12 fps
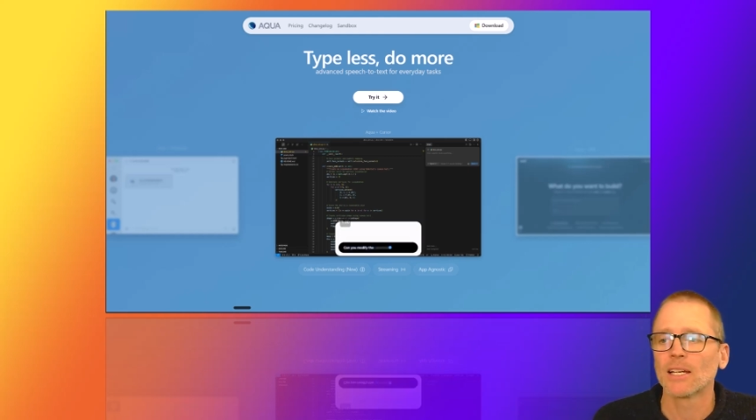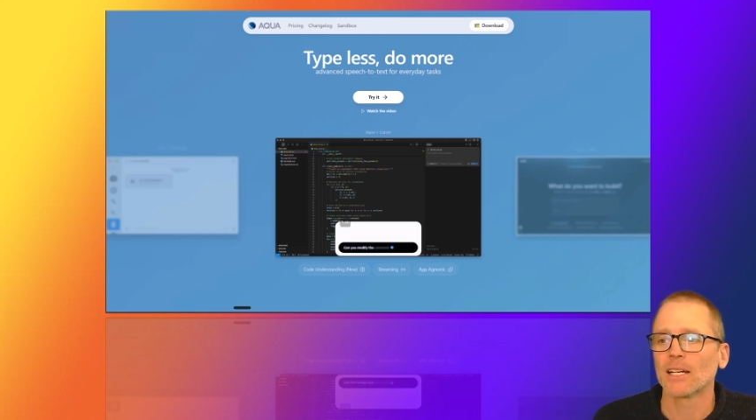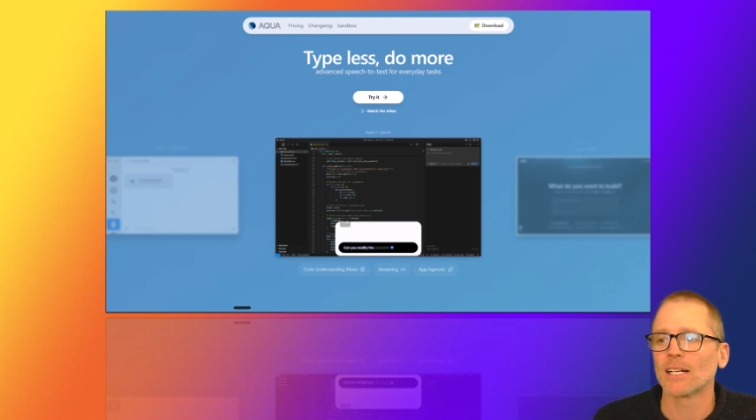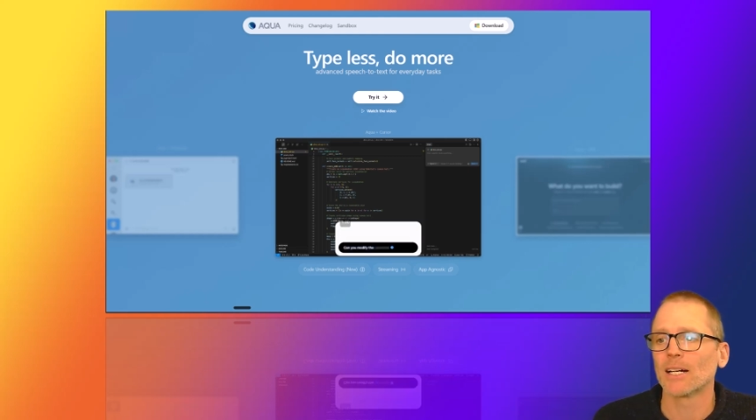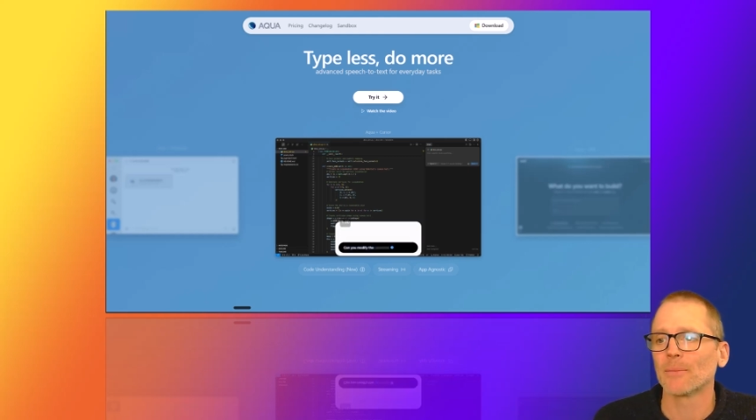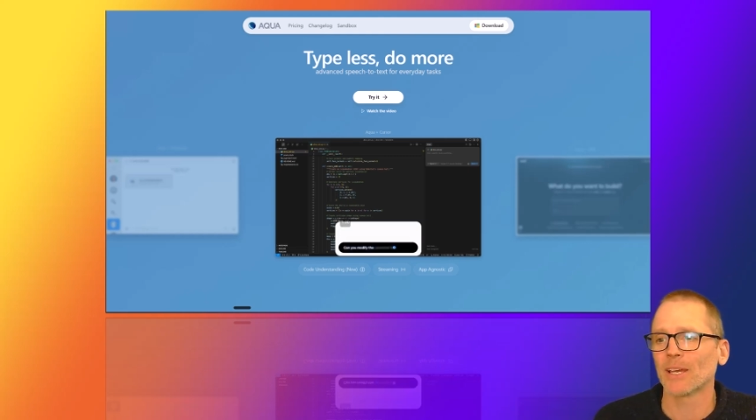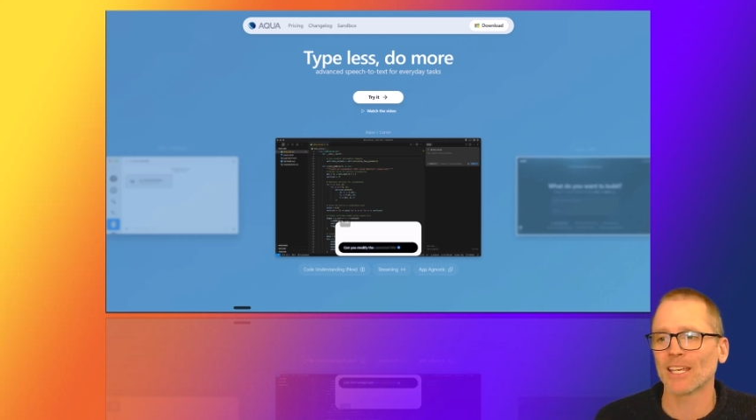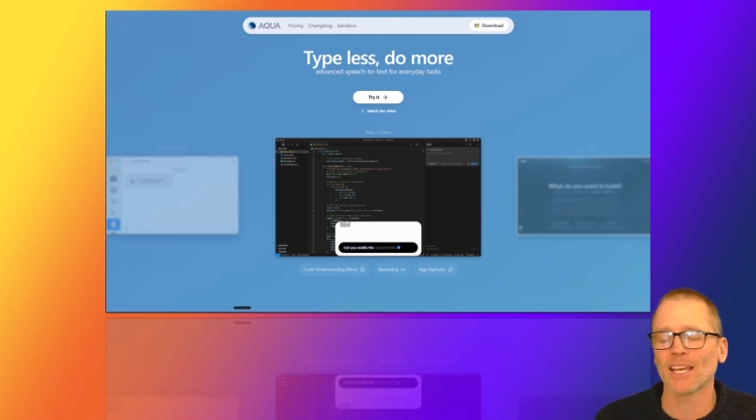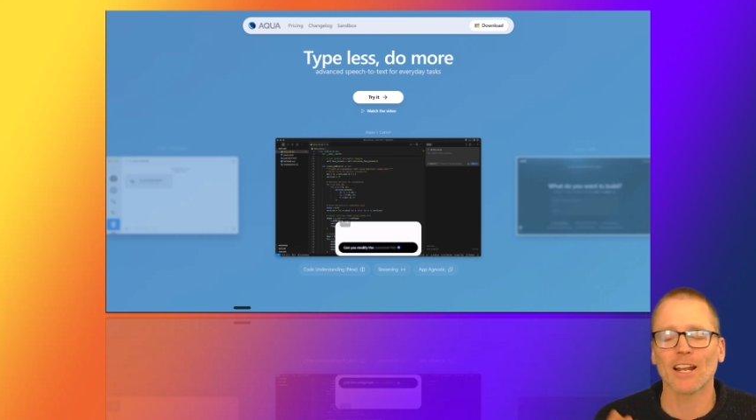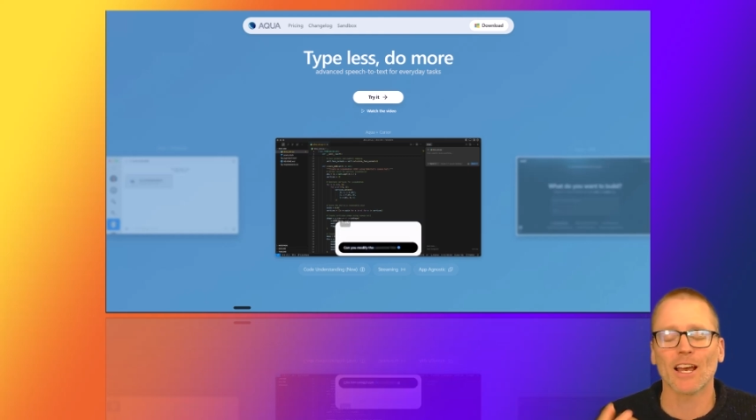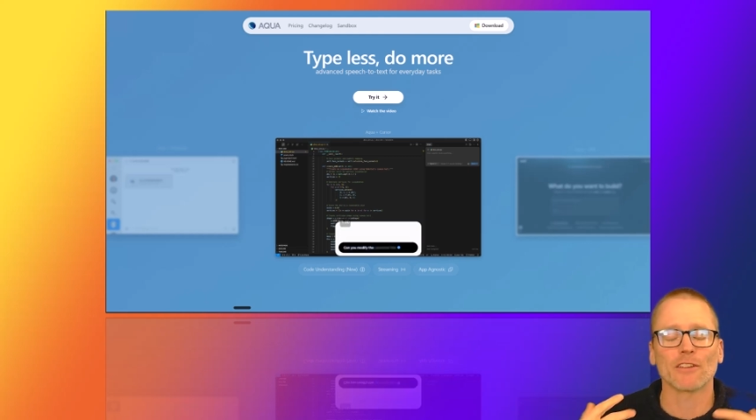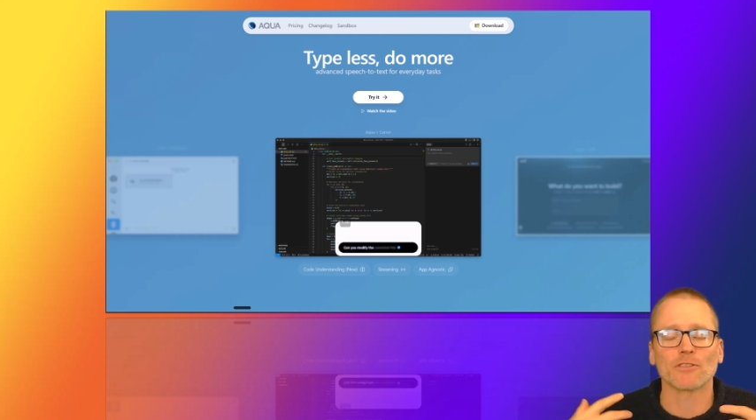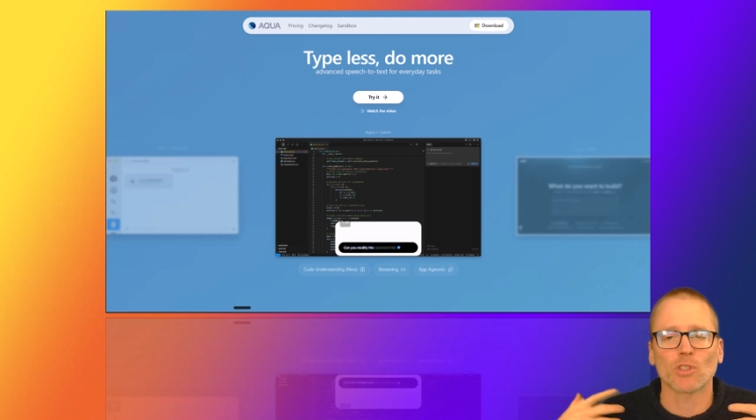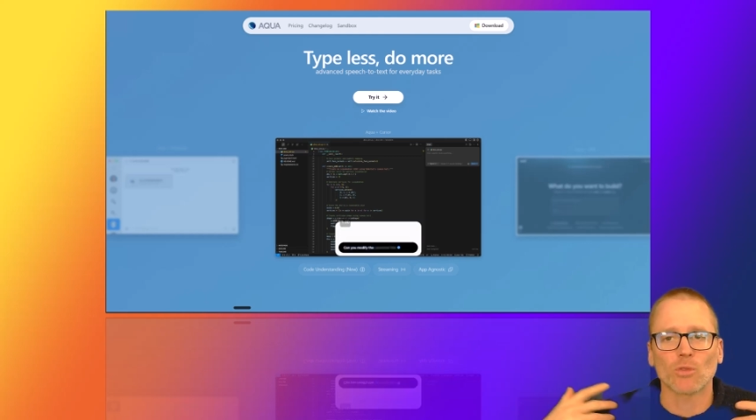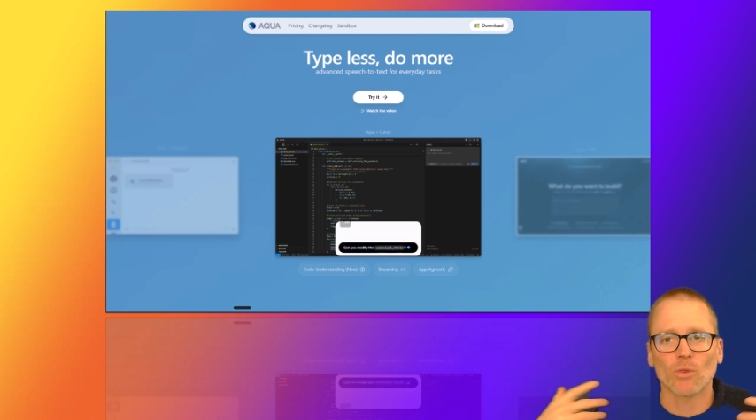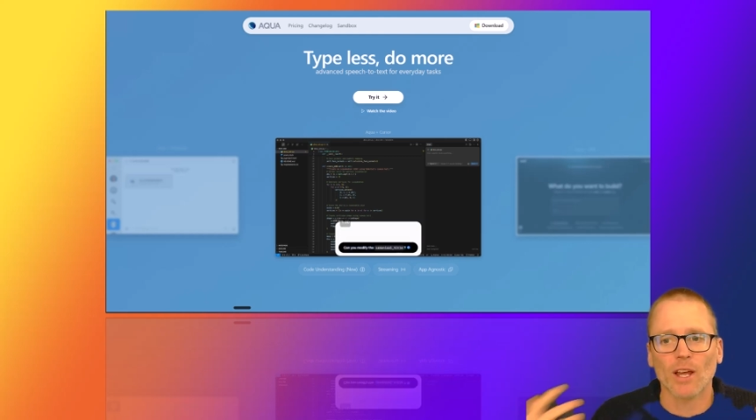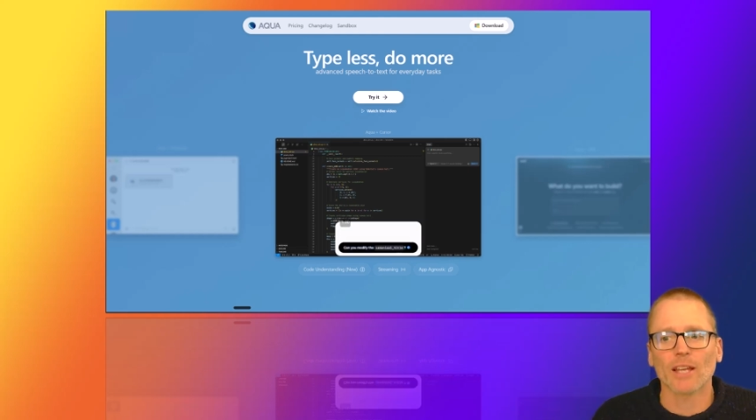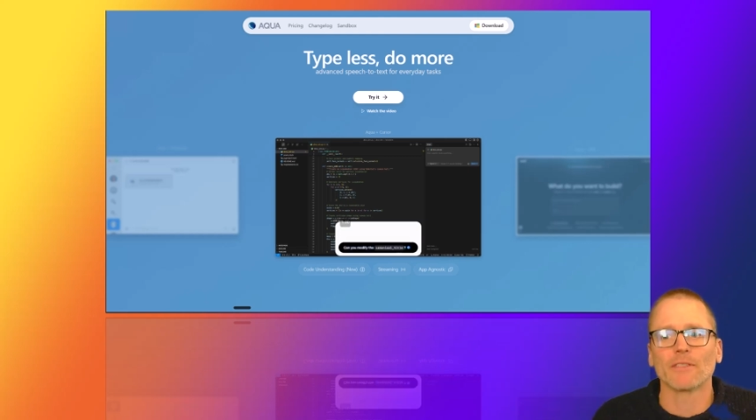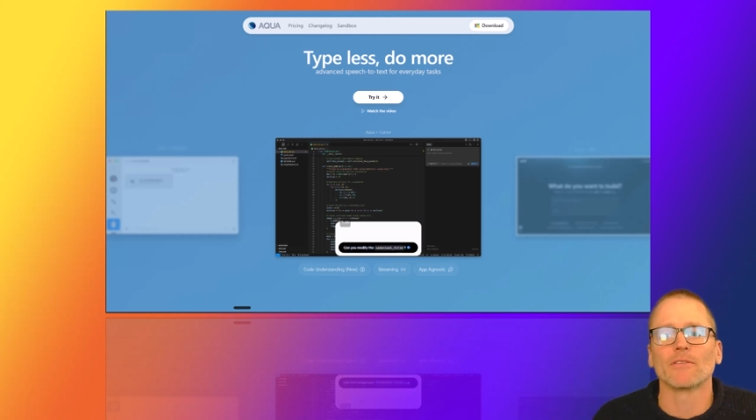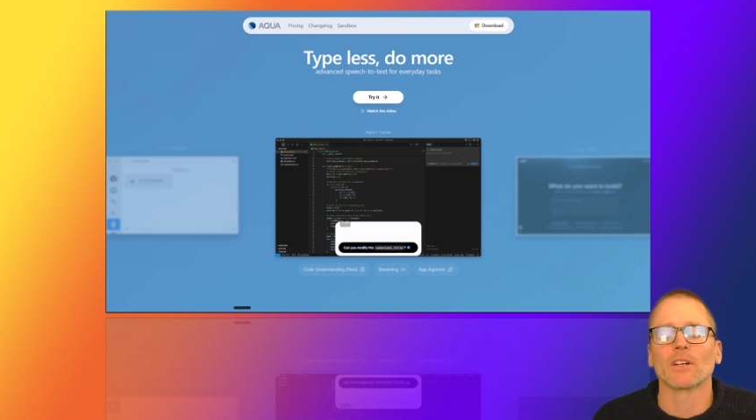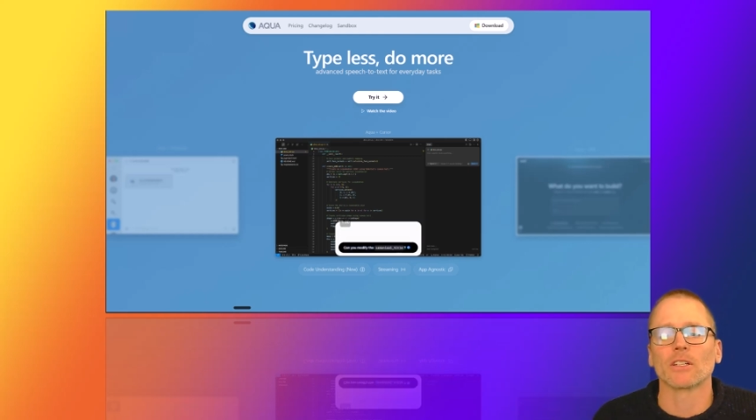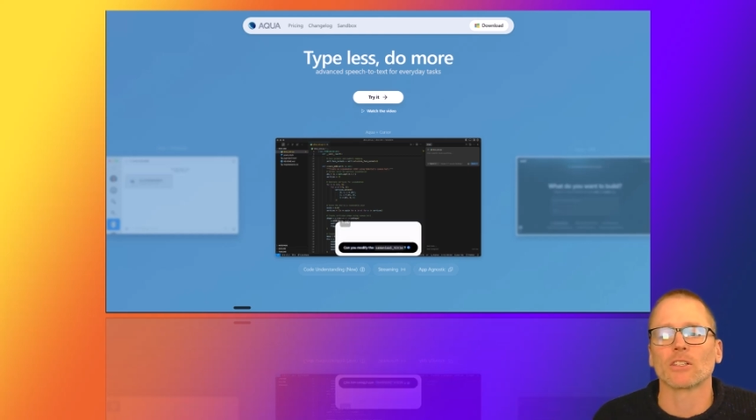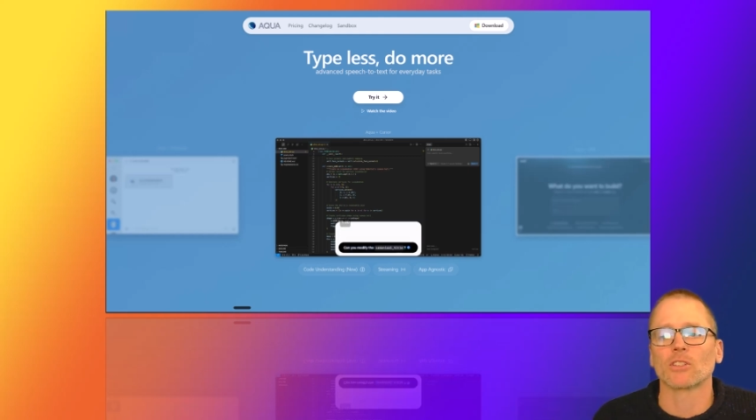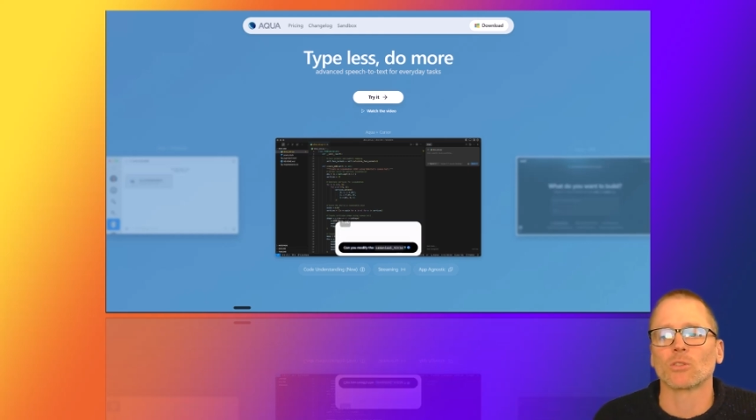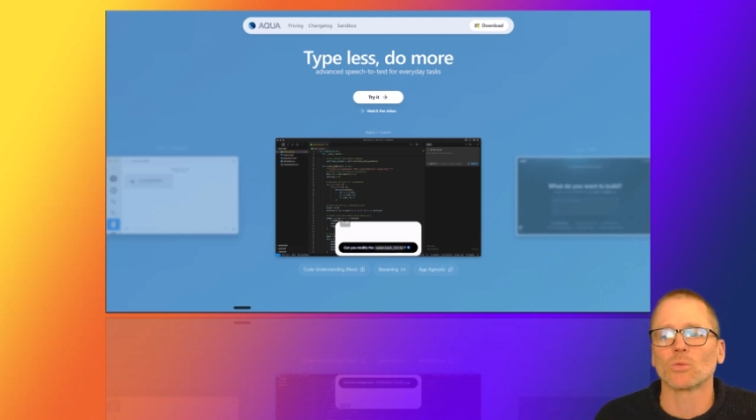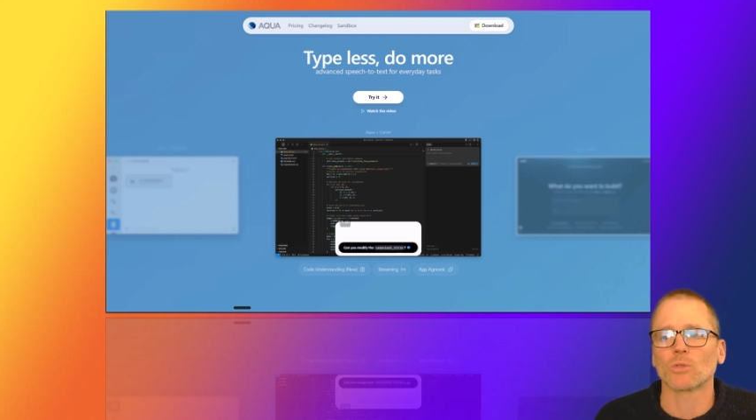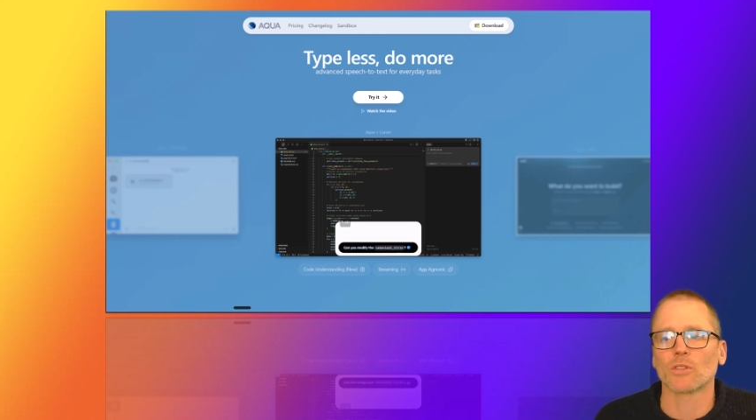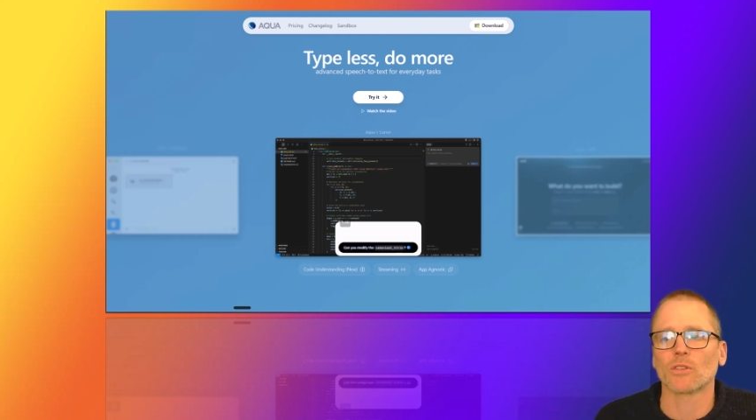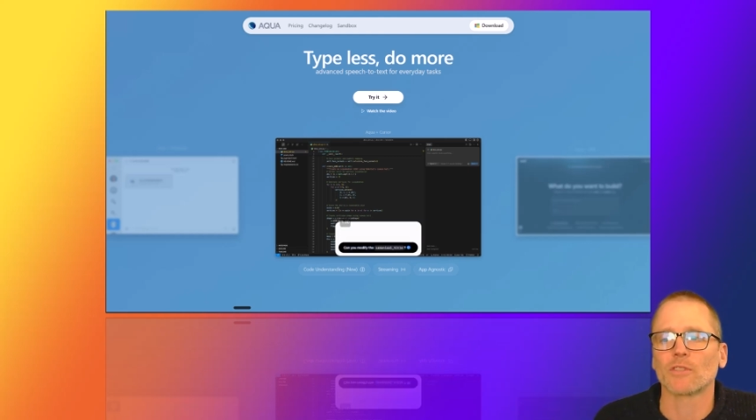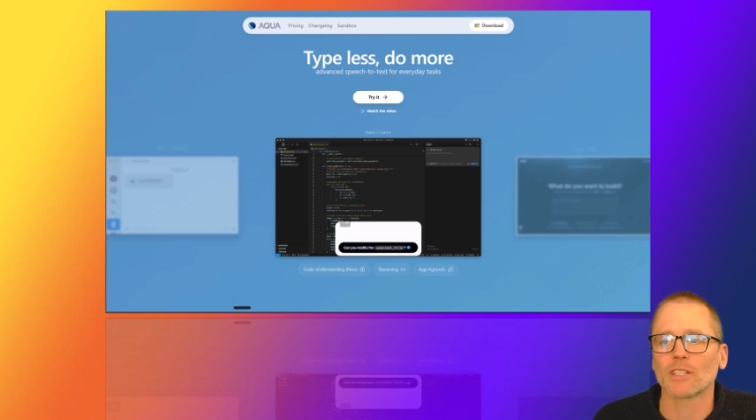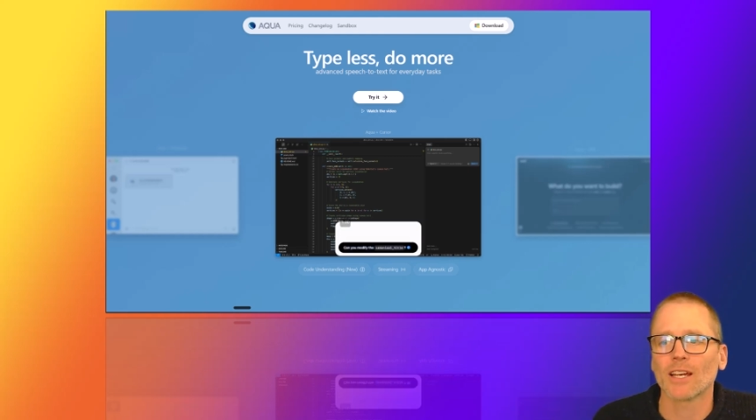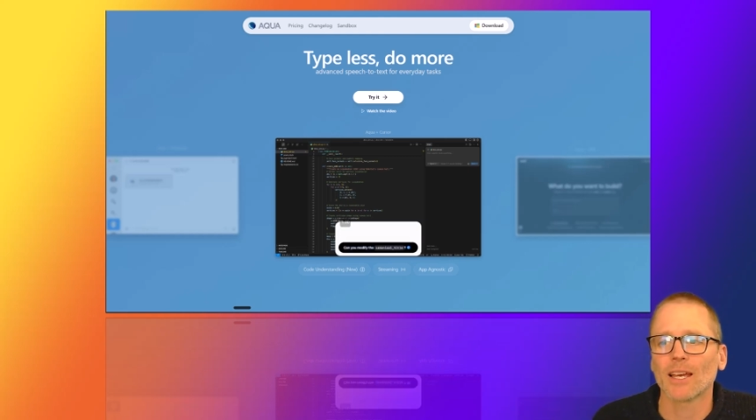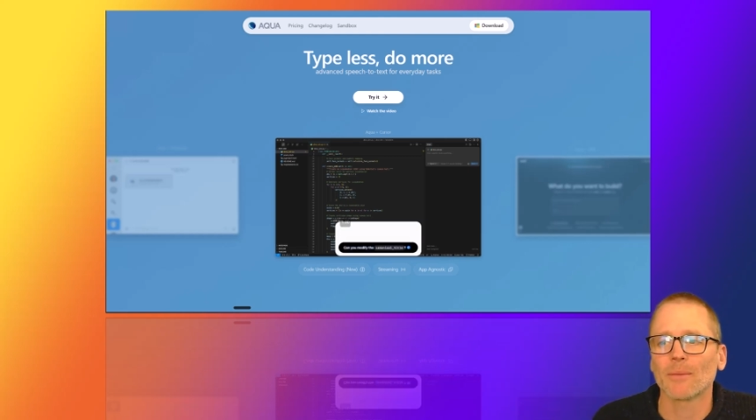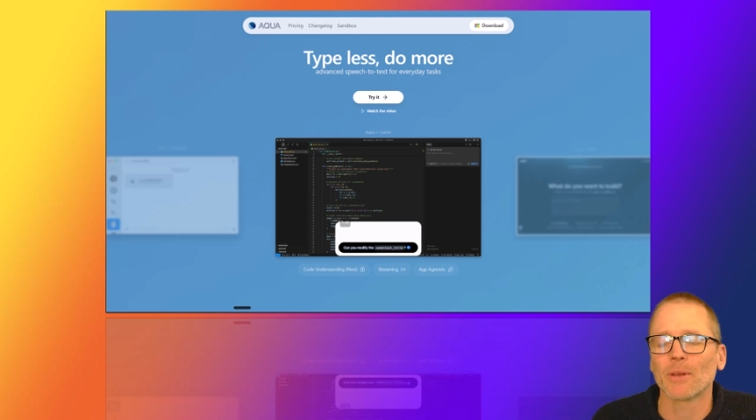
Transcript: Um, again, I have tried various tools over time,